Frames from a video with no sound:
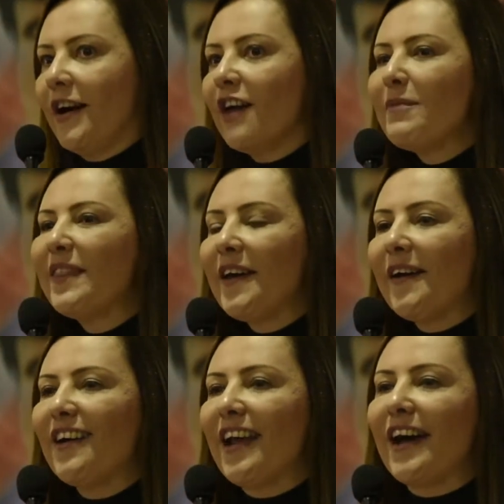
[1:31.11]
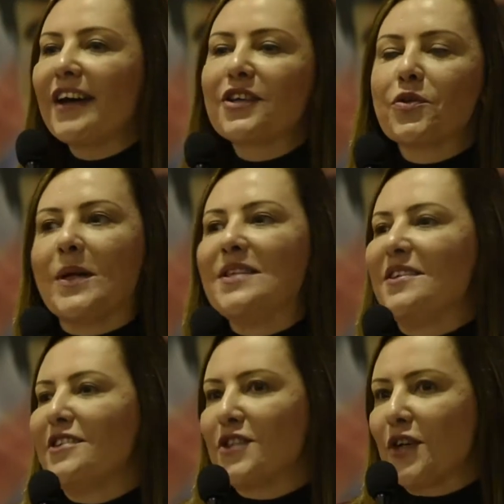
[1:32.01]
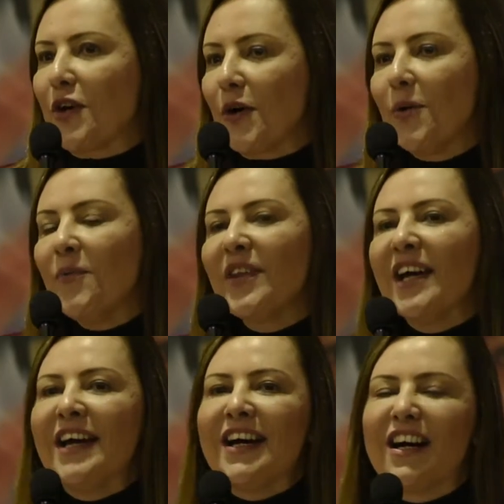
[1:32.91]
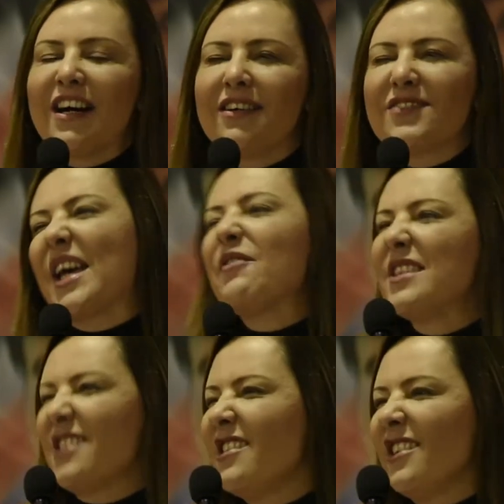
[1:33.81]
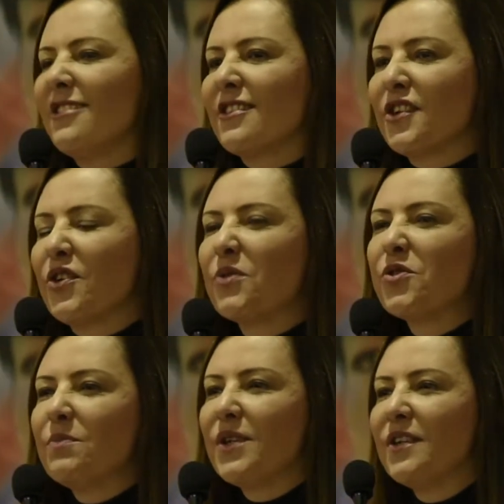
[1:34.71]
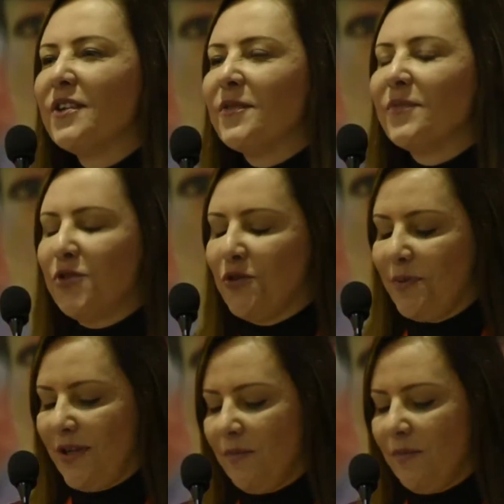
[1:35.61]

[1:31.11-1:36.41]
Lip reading: I've been there like 20 years ago, 17 years ago to be